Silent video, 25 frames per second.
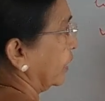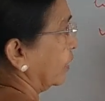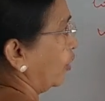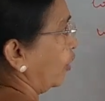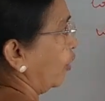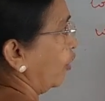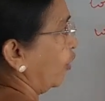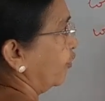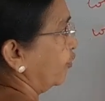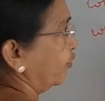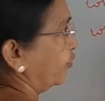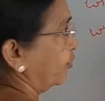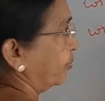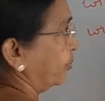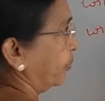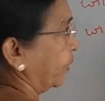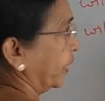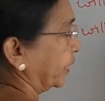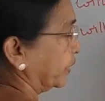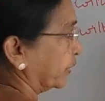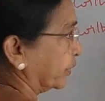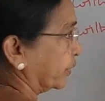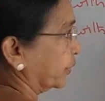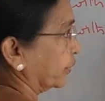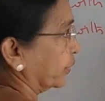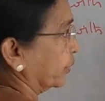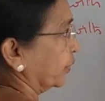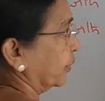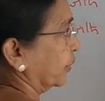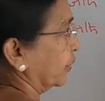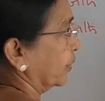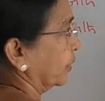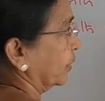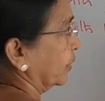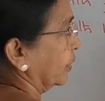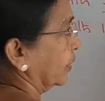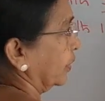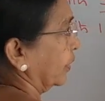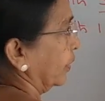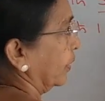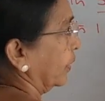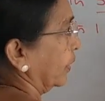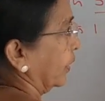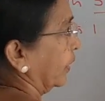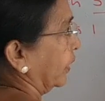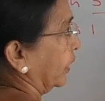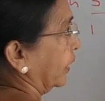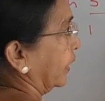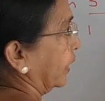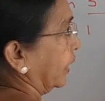of petrol,
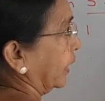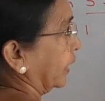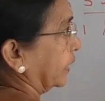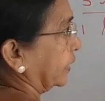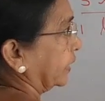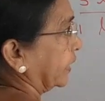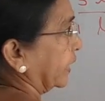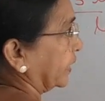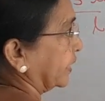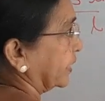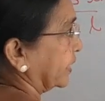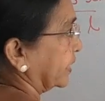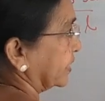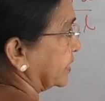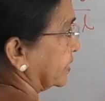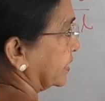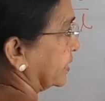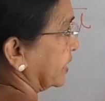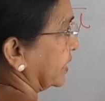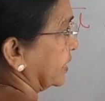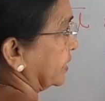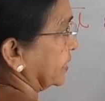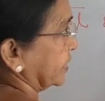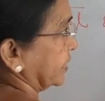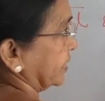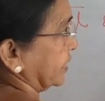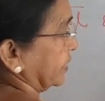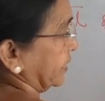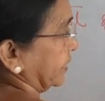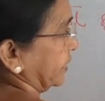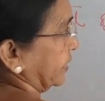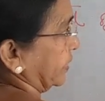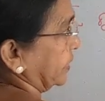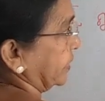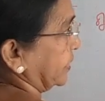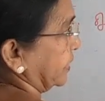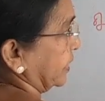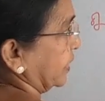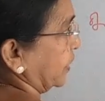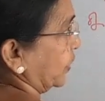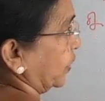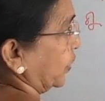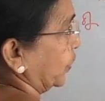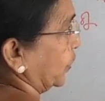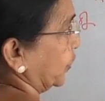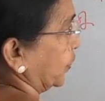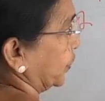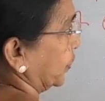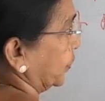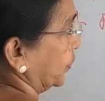the distance is equal
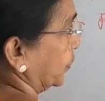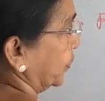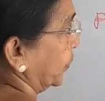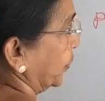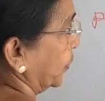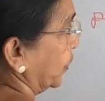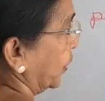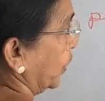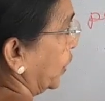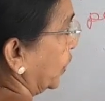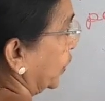to